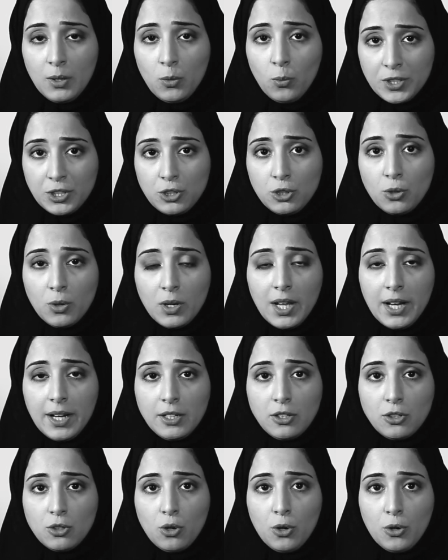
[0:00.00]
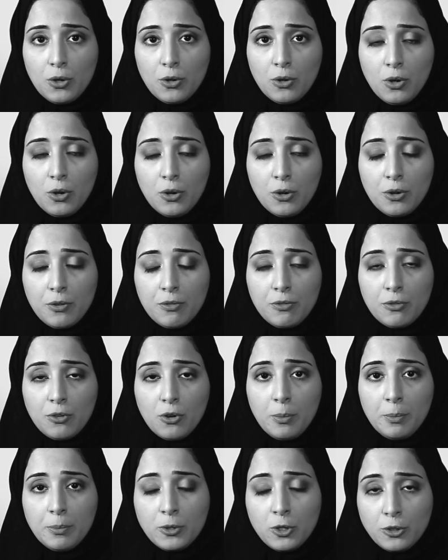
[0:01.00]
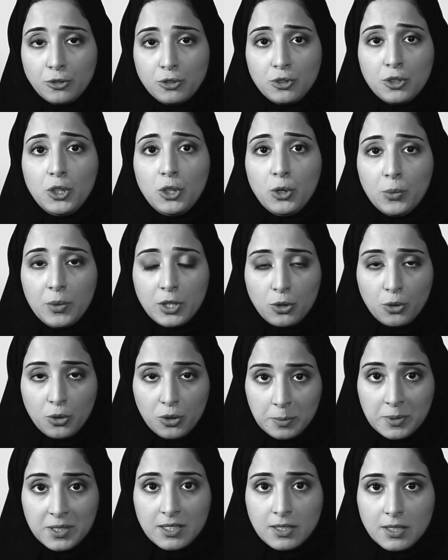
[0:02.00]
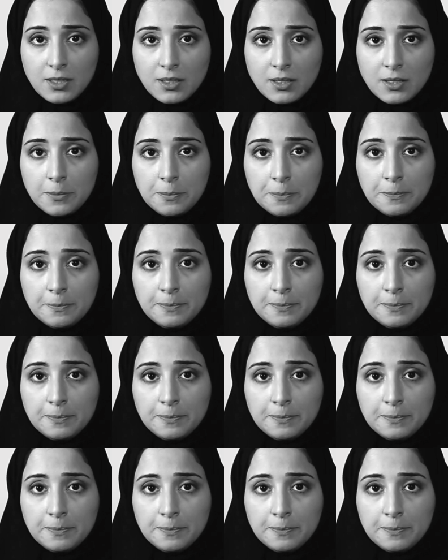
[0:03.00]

what you like or from continuing your business.